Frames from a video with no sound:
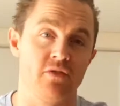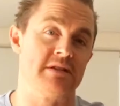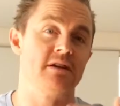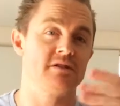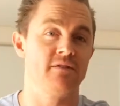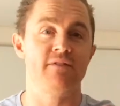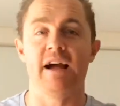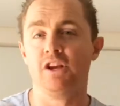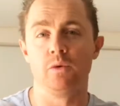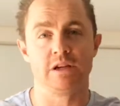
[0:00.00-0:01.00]
There is a
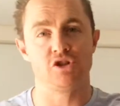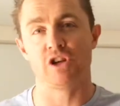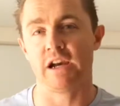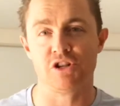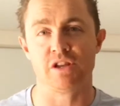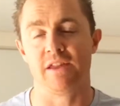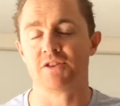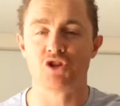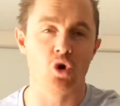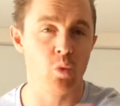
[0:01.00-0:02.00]
value exchange there.
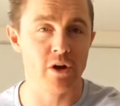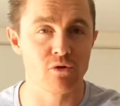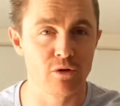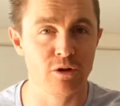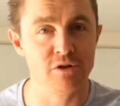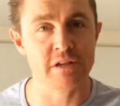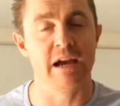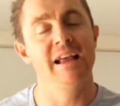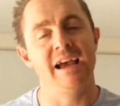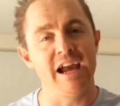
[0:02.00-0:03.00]
There's no winner or loser.
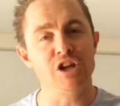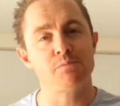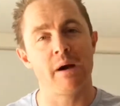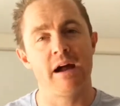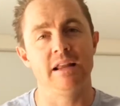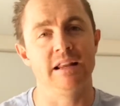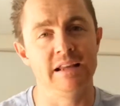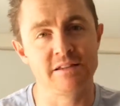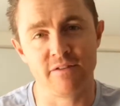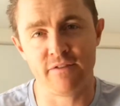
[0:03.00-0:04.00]
Each party
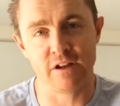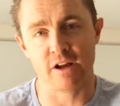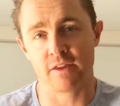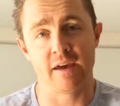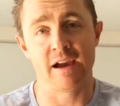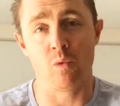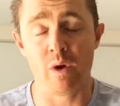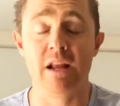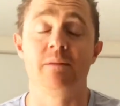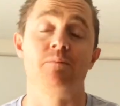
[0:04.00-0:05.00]
needs to feel like they are
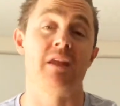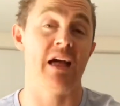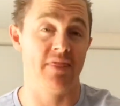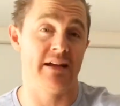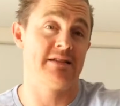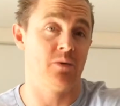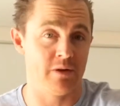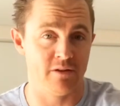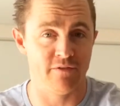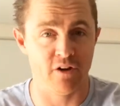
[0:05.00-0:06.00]
winning, and that's how we
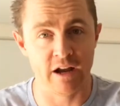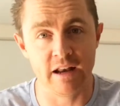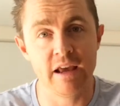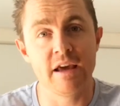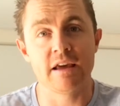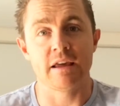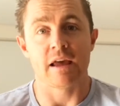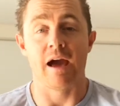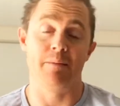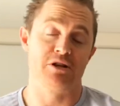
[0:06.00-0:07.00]
define
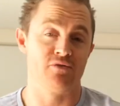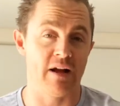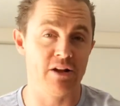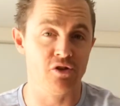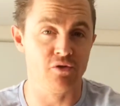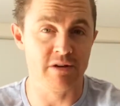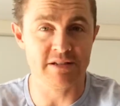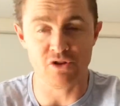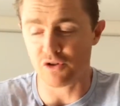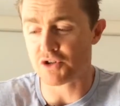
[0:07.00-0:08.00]
how much value there is
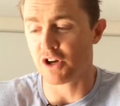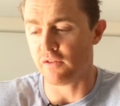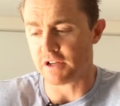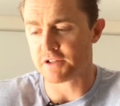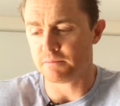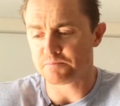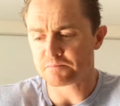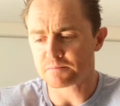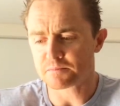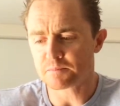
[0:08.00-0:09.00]
in your service.
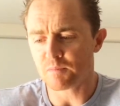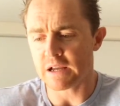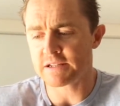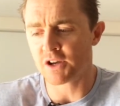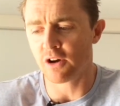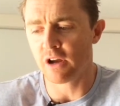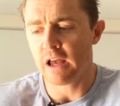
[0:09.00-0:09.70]
So